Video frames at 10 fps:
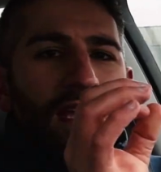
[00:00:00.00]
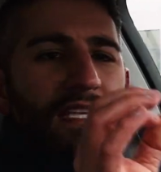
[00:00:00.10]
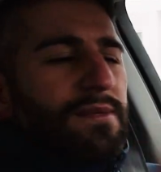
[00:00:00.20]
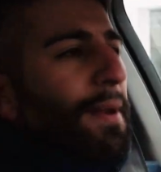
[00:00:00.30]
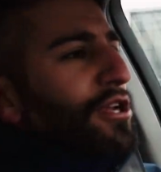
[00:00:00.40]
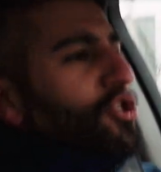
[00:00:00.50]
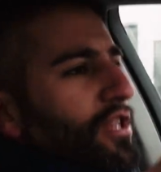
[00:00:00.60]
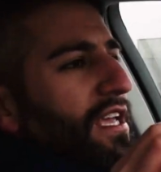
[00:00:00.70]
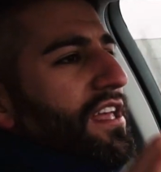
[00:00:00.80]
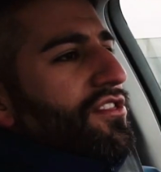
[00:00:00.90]

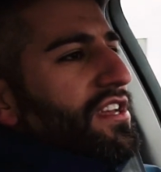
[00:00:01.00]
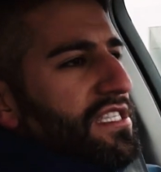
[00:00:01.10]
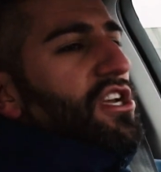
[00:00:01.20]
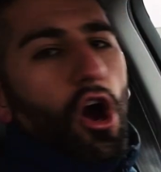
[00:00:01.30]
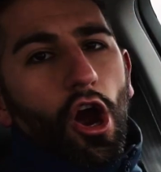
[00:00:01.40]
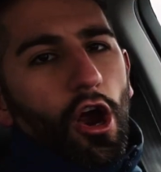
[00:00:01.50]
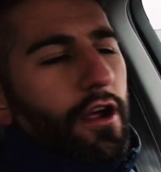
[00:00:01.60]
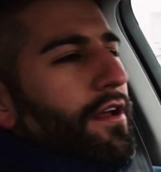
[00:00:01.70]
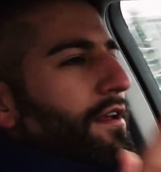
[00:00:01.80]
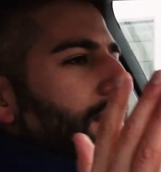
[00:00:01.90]
especially in this car.
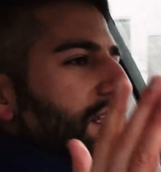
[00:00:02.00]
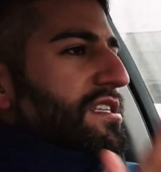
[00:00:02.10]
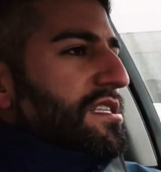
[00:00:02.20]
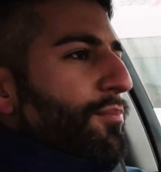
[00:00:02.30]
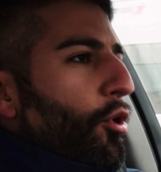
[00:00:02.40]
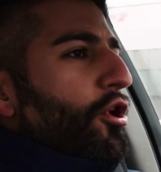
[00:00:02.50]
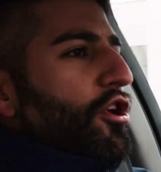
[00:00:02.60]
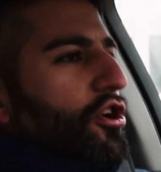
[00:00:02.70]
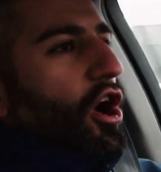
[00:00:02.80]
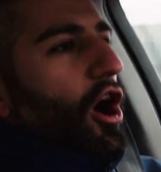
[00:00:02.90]
It's a
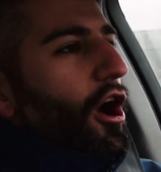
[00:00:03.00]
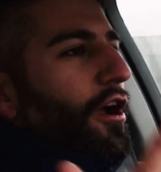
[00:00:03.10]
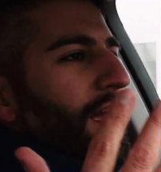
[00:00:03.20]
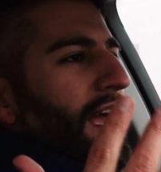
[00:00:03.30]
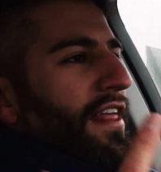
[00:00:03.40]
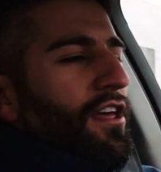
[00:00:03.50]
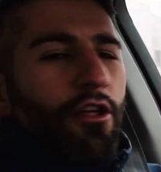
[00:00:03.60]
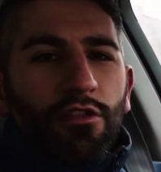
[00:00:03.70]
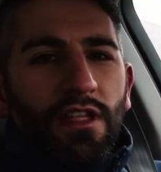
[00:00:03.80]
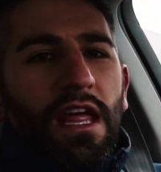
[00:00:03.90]
sportier car, and the
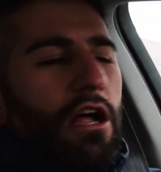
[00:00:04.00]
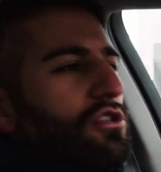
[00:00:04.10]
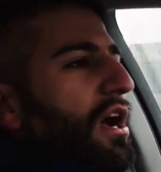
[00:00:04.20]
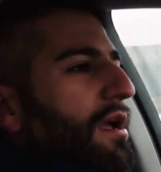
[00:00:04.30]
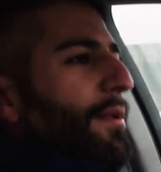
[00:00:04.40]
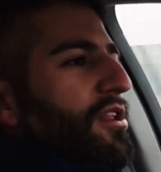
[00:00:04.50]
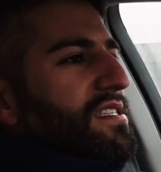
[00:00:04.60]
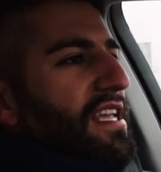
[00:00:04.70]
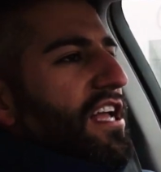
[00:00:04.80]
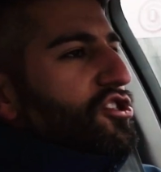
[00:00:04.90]
other thing that I'll talk about is
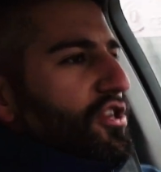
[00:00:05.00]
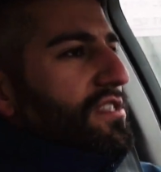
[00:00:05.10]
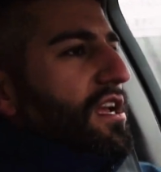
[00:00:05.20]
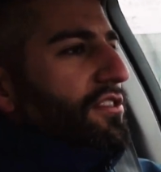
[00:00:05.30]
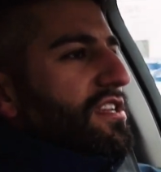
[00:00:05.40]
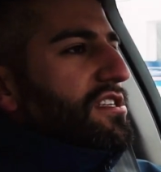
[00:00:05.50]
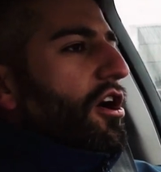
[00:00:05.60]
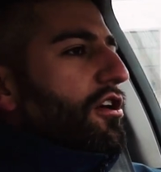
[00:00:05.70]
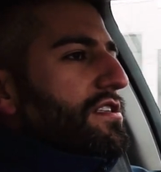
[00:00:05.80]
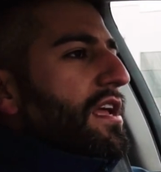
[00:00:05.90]
the engines on these
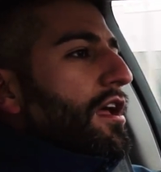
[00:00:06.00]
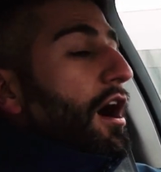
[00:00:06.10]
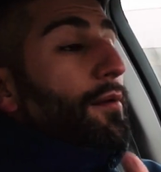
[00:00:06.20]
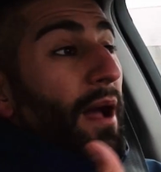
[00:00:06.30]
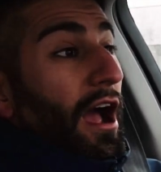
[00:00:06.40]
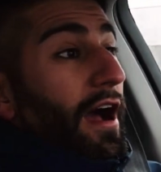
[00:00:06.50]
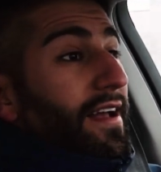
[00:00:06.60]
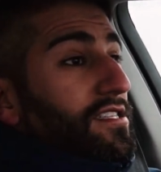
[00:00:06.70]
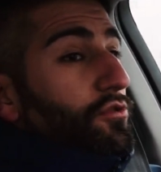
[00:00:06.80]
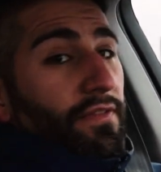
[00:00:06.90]
cars. On my
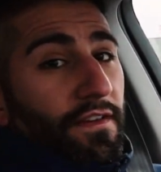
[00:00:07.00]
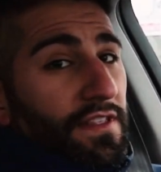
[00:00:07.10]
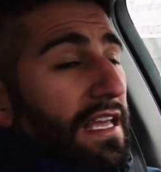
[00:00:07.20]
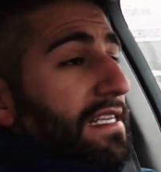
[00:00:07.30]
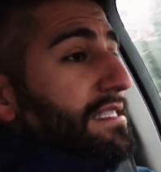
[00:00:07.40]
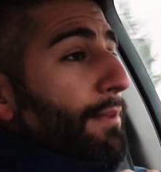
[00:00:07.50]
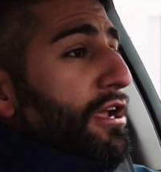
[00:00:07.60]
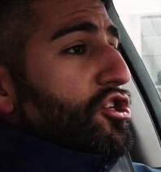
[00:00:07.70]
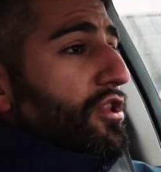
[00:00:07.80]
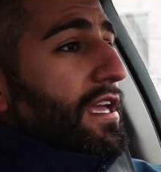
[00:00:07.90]
IS350
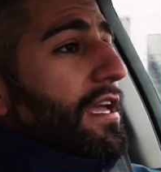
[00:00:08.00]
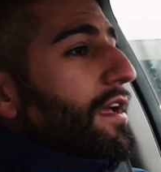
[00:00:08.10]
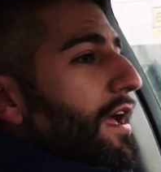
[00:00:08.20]
especially,